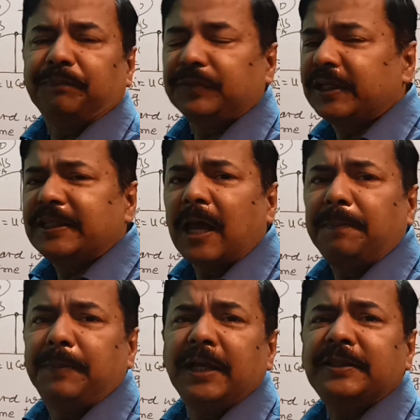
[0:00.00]
These
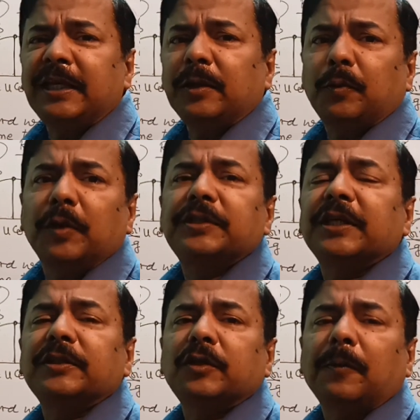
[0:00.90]
are basic
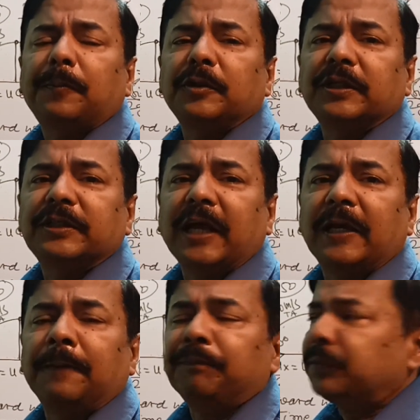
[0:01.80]
questions of projectile.